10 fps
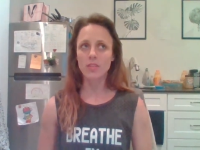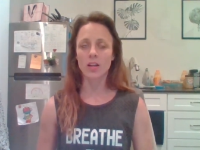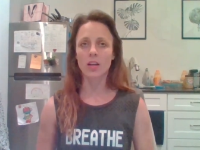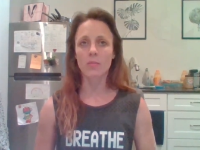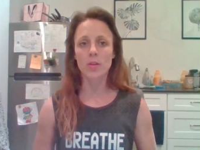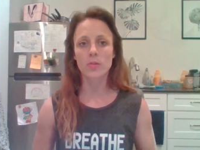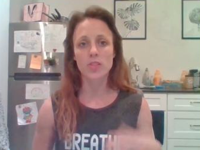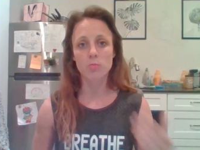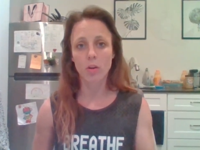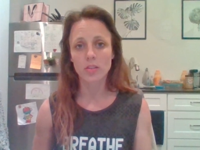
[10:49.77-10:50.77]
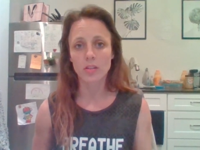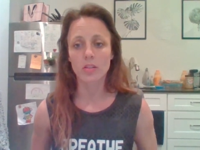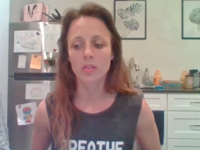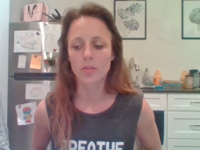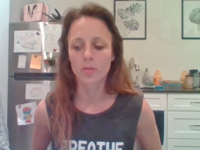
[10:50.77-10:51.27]
um, there was this one
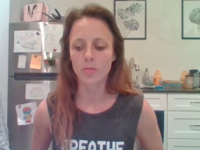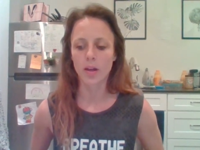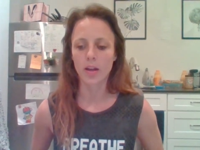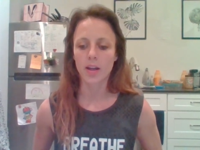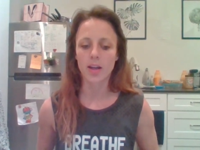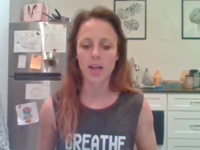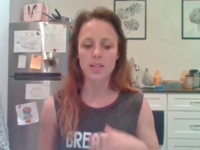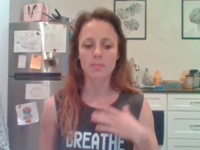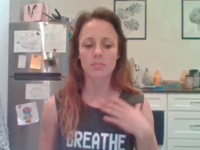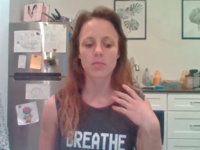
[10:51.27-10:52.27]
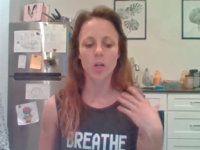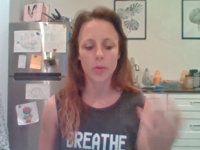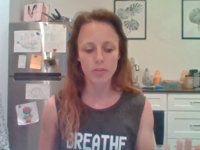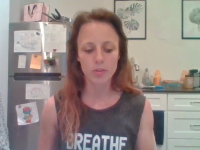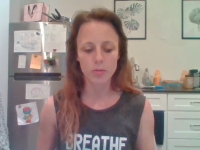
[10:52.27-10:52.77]
girl who ended up
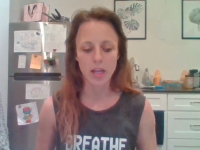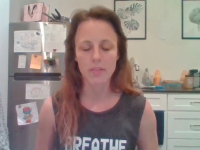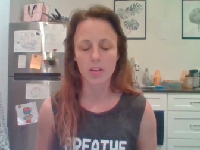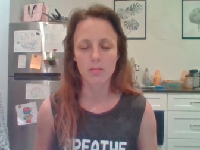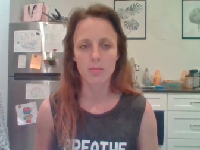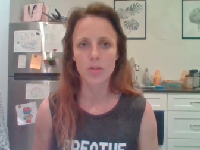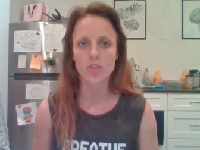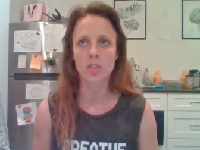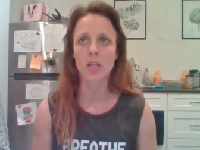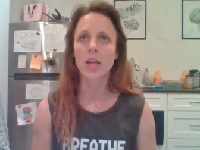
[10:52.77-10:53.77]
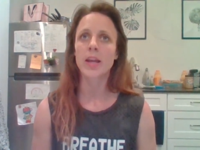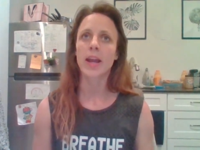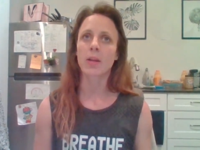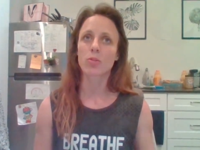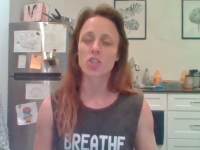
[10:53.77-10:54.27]
going through with having an abortion,
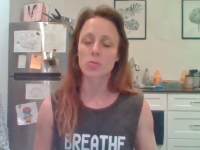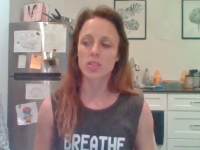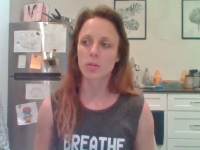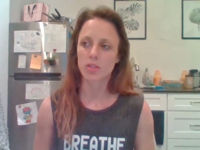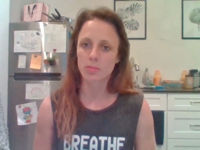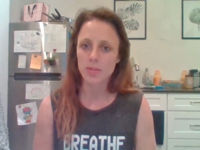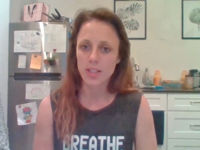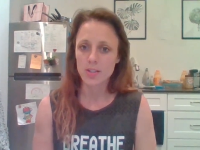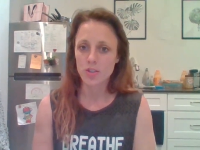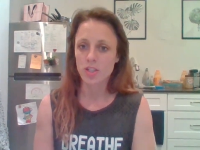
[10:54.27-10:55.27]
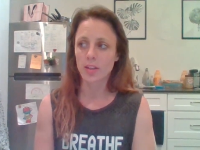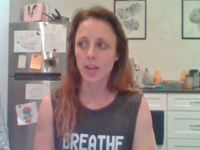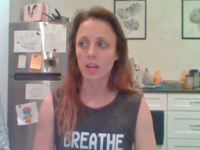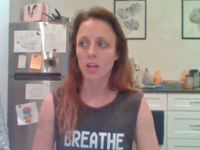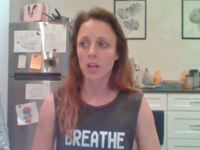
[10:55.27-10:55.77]
and when she was done with the procedure, she
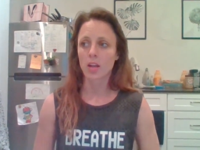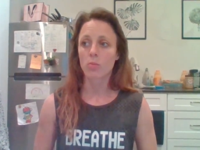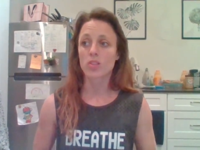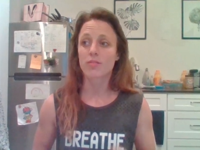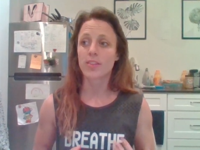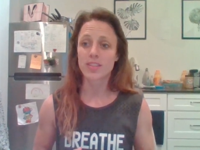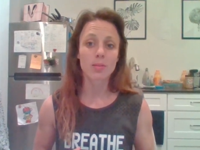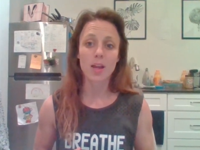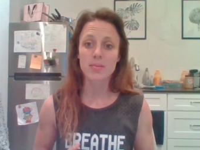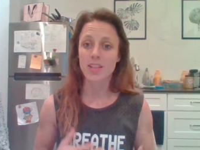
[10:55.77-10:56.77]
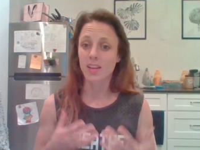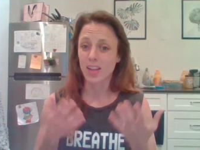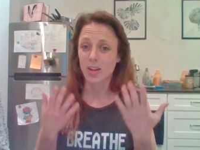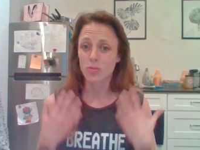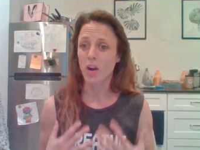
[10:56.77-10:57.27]
like was visibly upset,
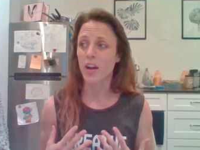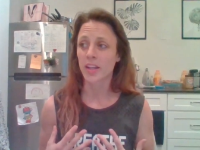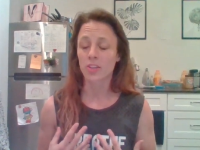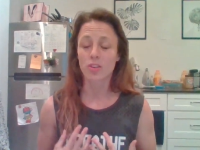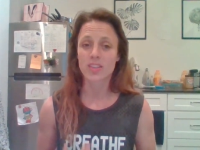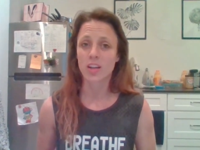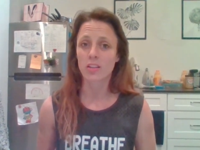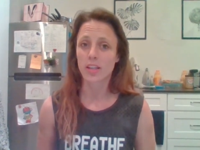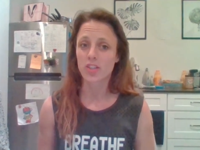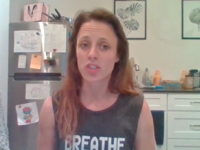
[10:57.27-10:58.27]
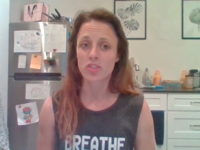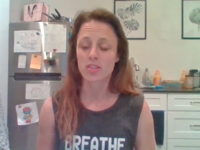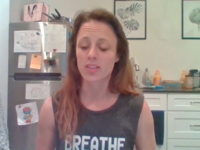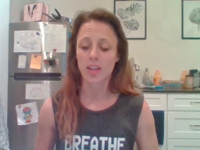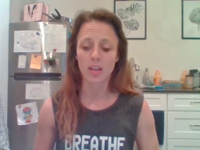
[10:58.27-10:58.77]
like crying. You could tell like she
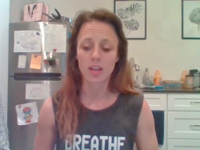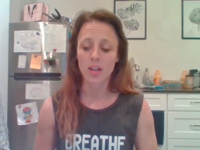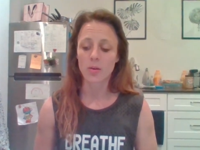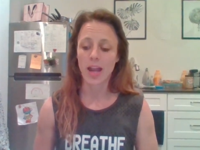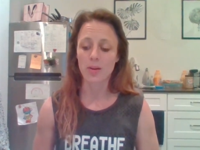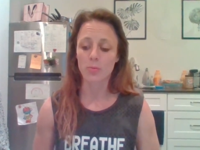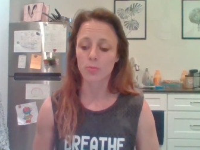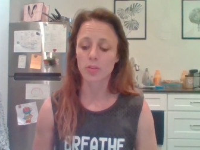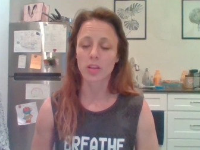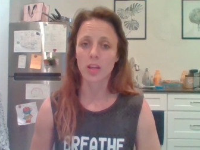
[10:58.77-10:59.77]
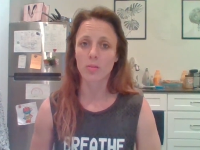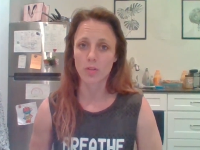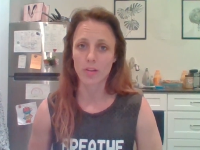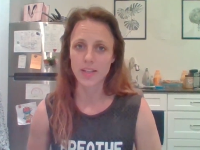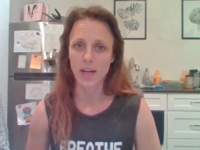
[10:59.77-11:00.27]
just like had a really
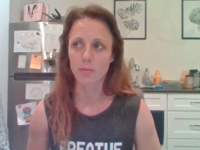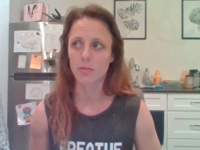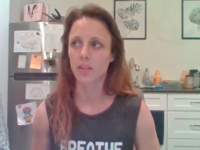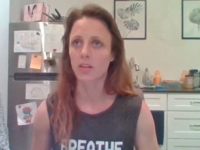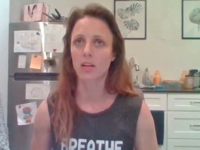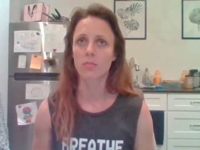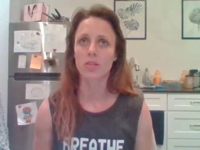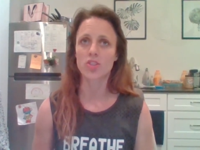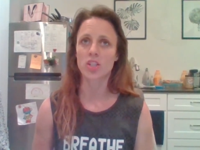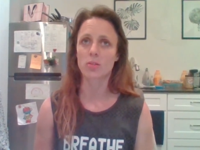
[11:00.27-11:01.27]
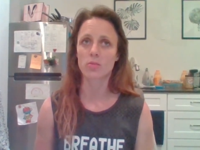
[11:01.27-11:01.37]
rough time of it. Um, she